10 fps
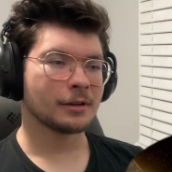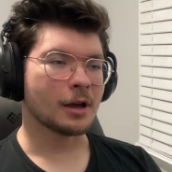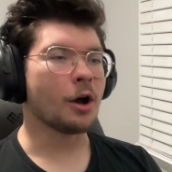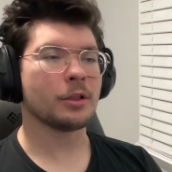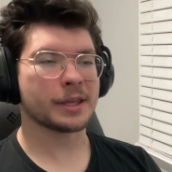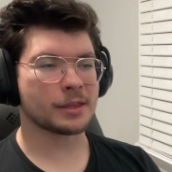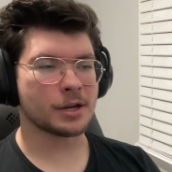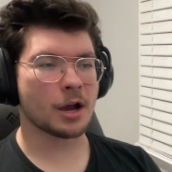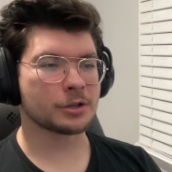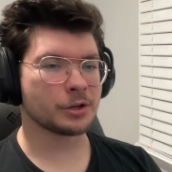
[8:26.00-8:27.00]
Oh, like the
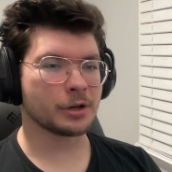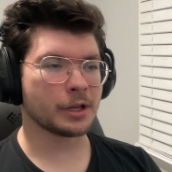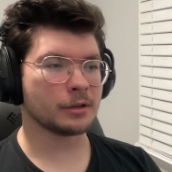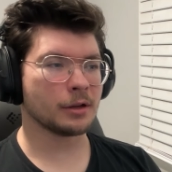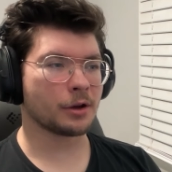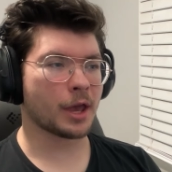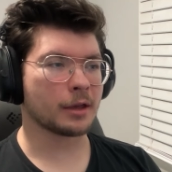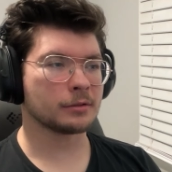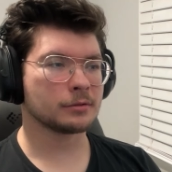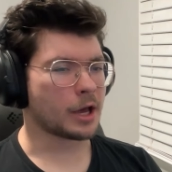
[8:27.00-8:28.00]
doctor and okay.
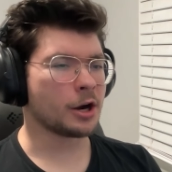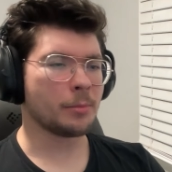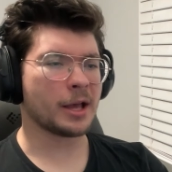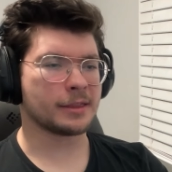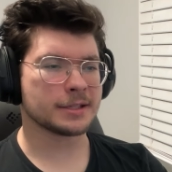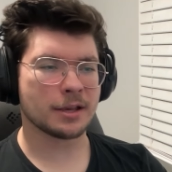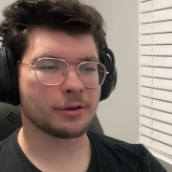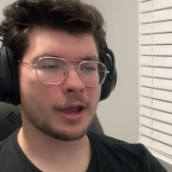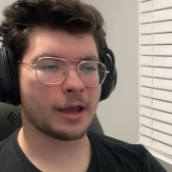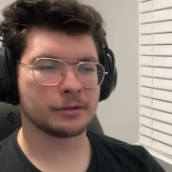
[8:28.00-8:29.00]
I don't know about this other
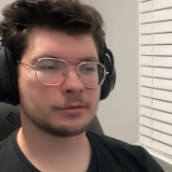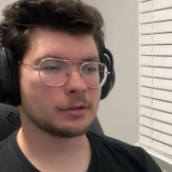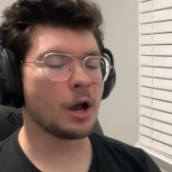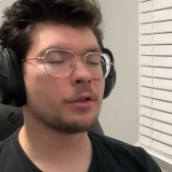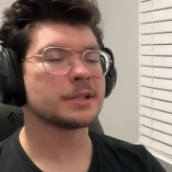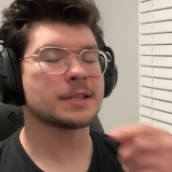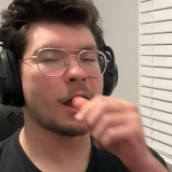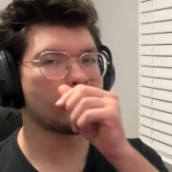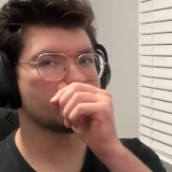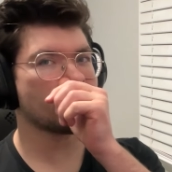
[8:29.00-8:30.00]
guy. Oh, this is the
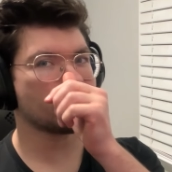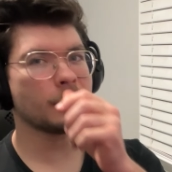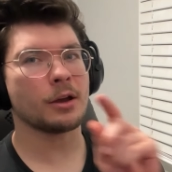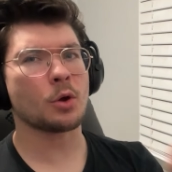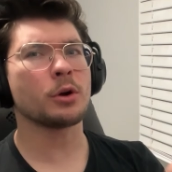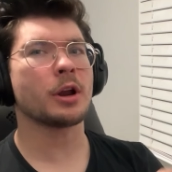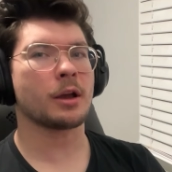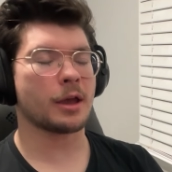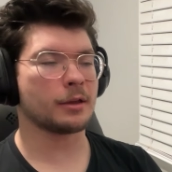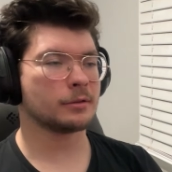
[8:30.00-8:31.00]
hot dog, the corn dog
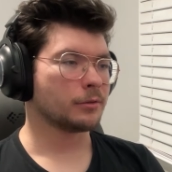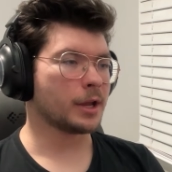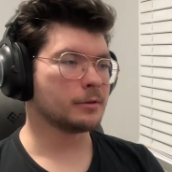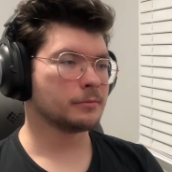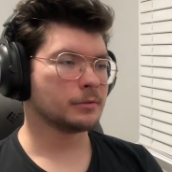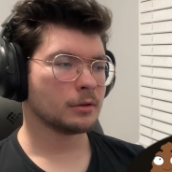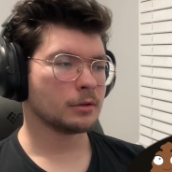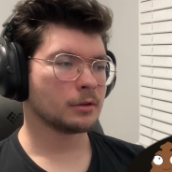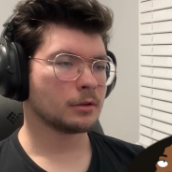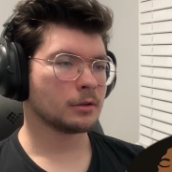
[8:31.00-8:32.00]
guy, right?
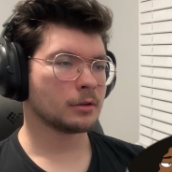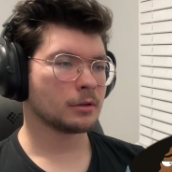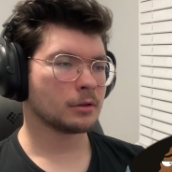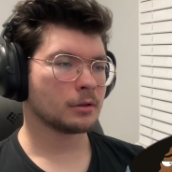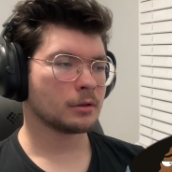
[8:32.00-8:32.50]
Oh, thank God.